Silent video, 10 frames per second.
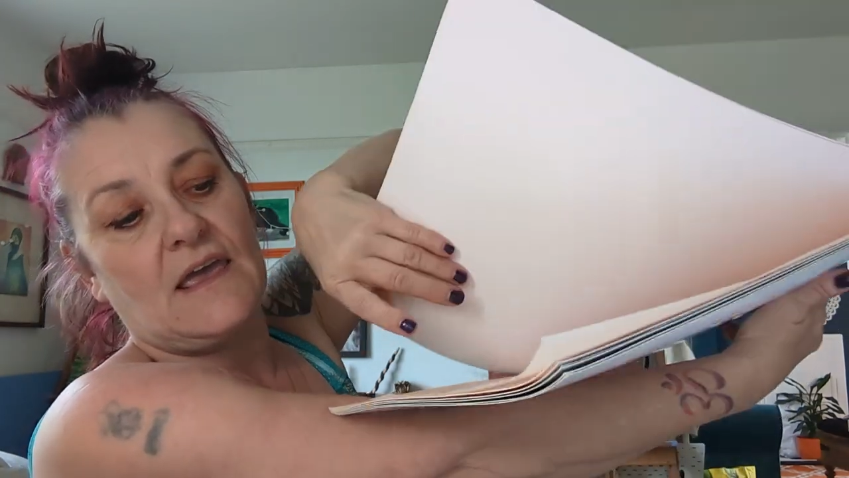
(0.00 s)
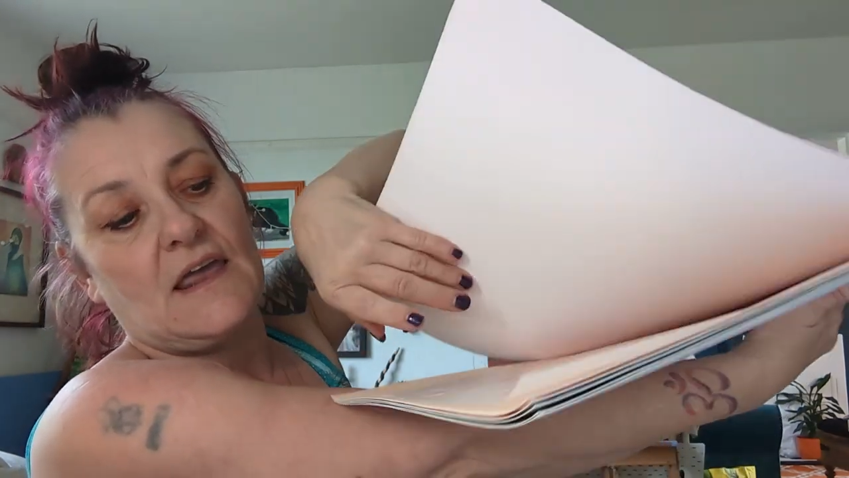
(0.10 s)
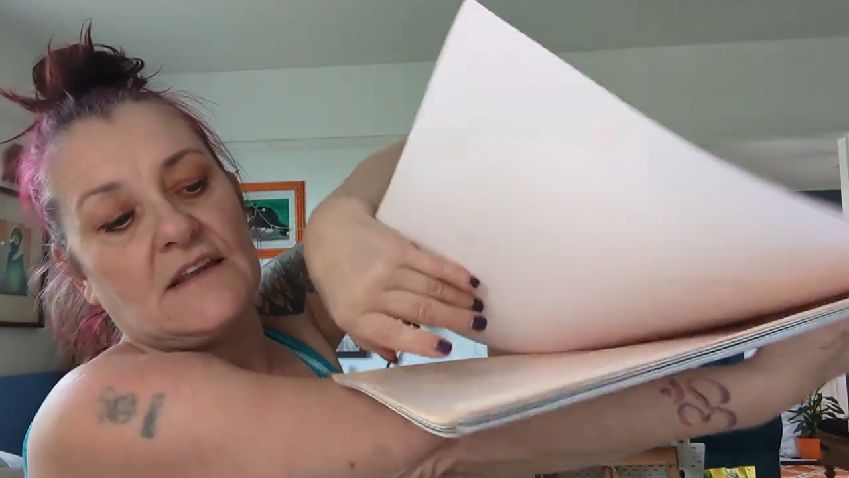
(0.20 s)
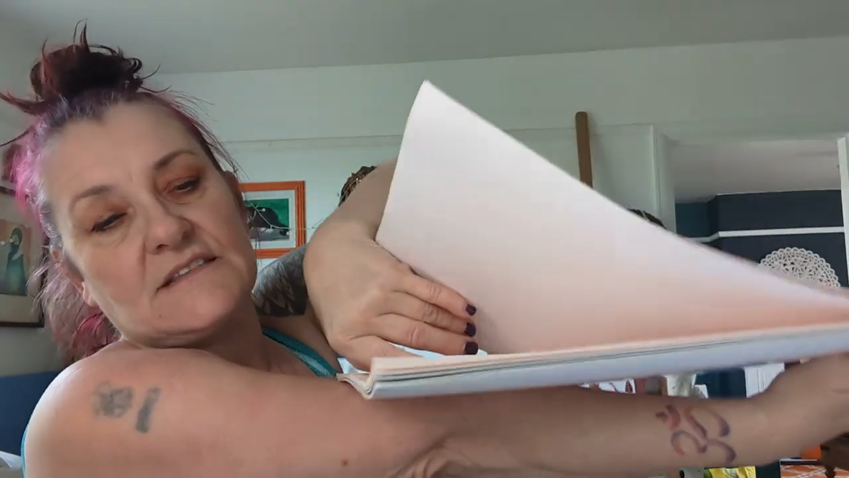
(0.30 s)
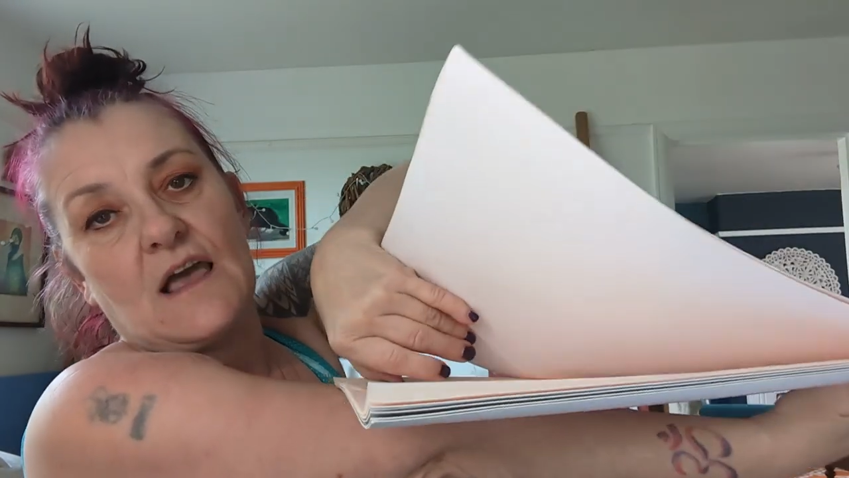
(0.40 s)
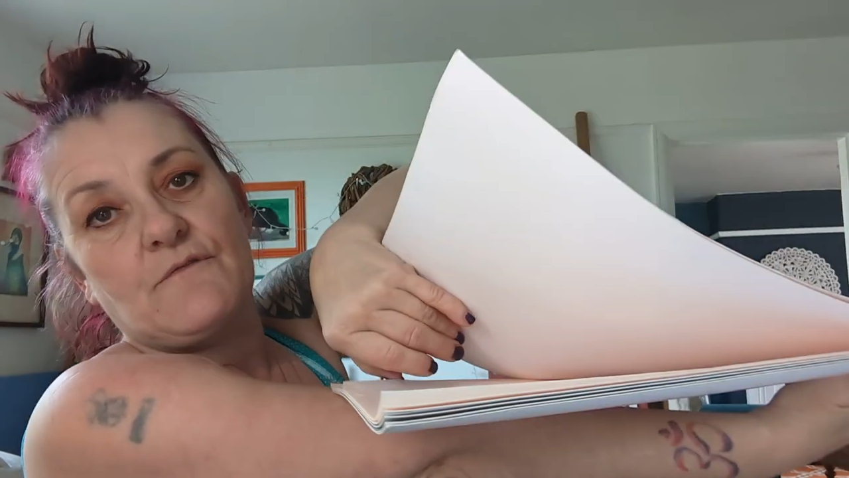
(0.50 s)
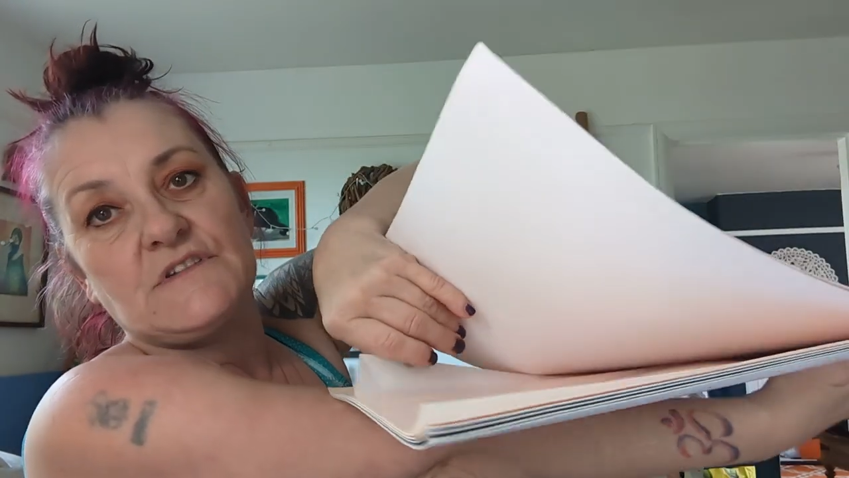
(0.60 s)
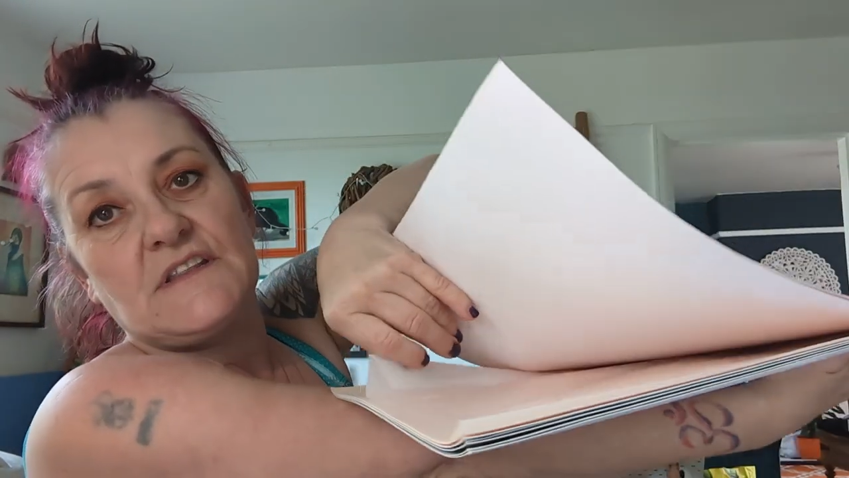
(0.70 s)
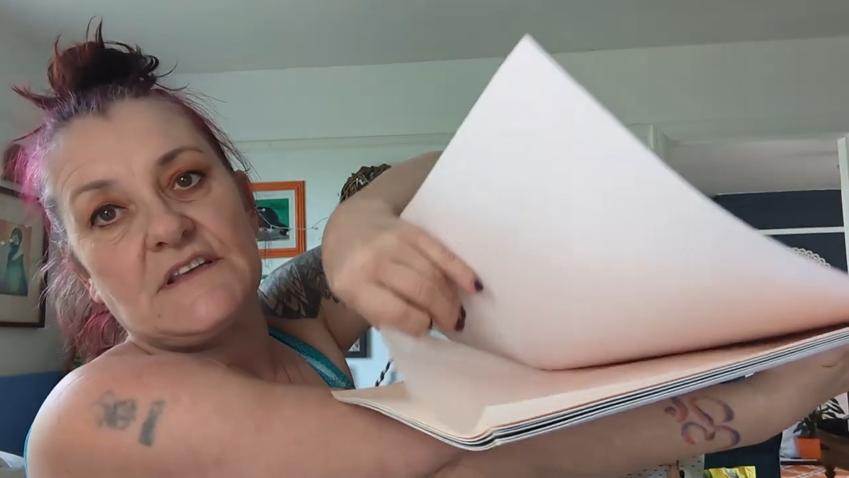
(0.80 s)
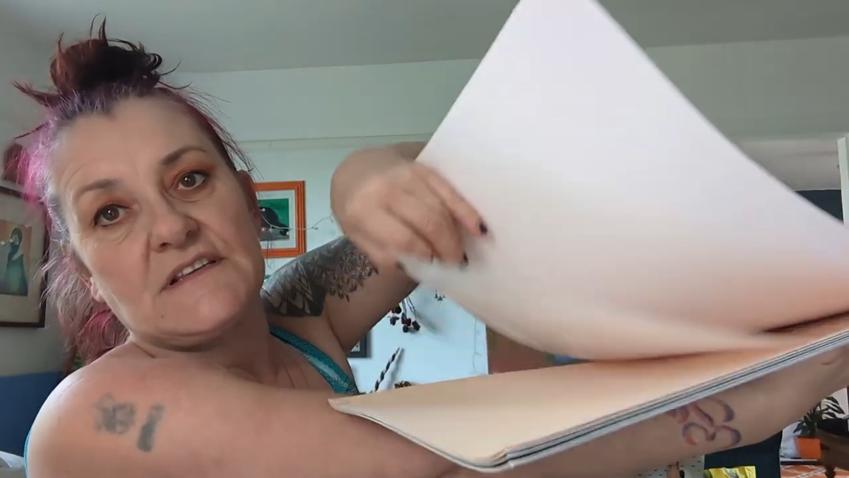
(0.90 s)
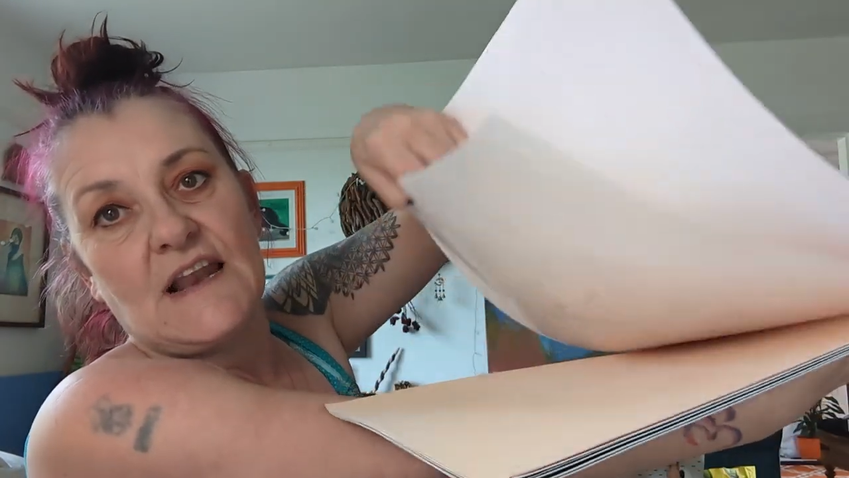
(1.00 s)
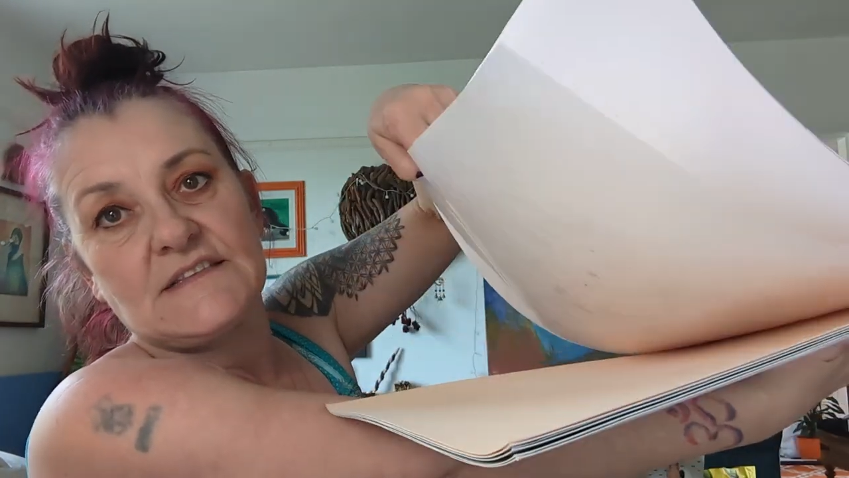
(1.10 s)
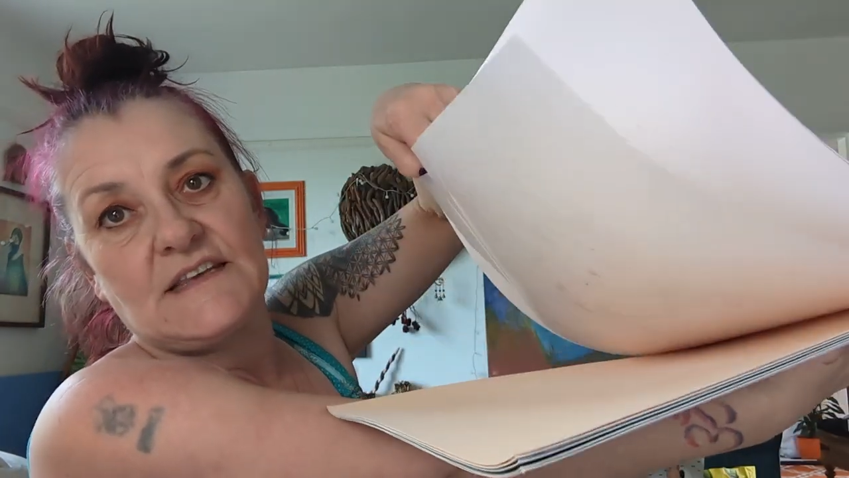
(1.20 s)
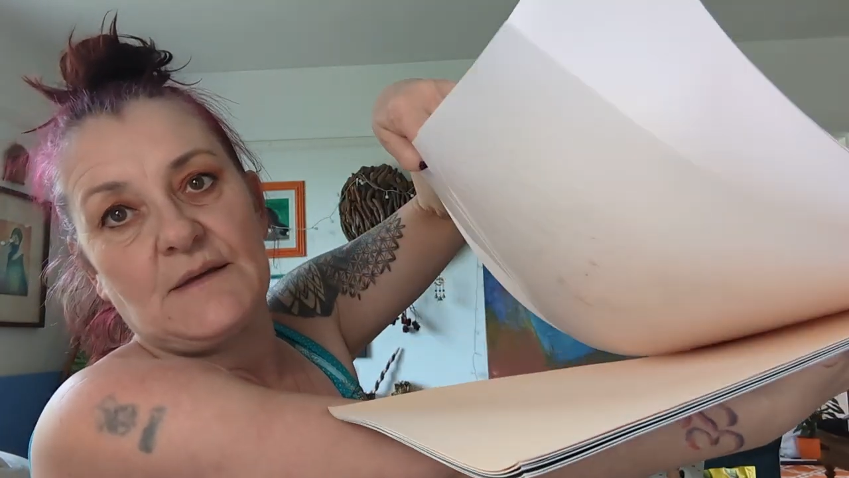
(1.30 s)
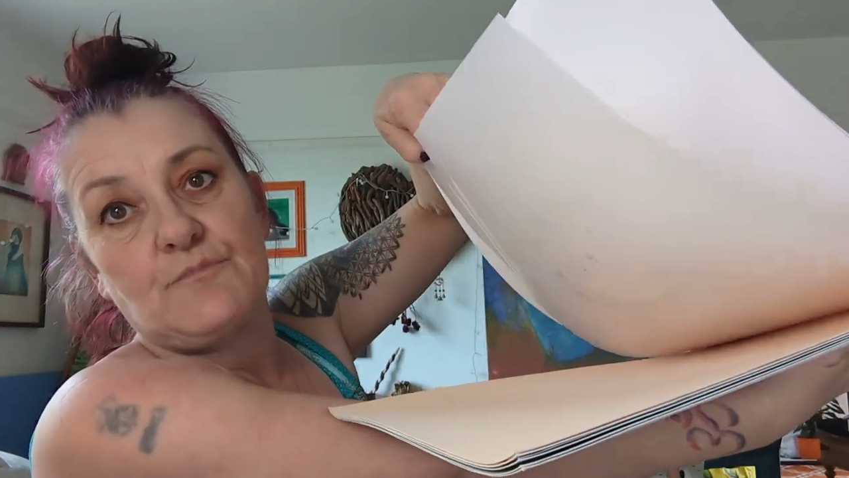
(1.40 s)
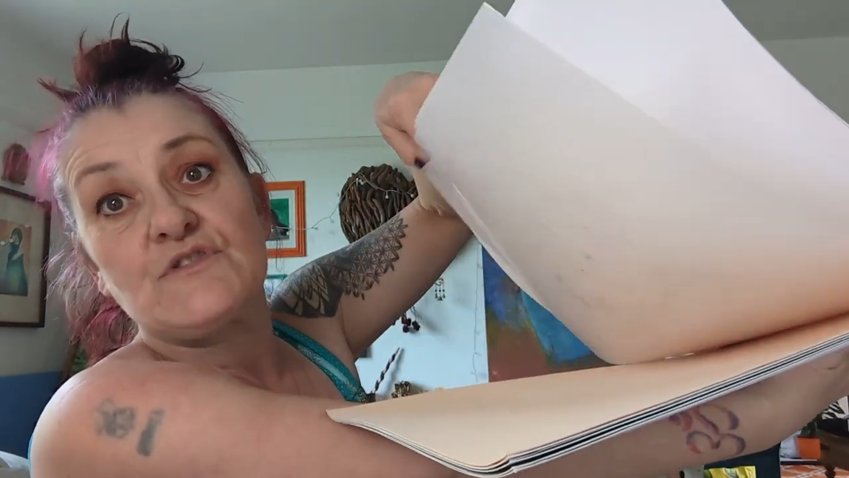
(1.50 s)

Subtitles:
it's covered in this glassine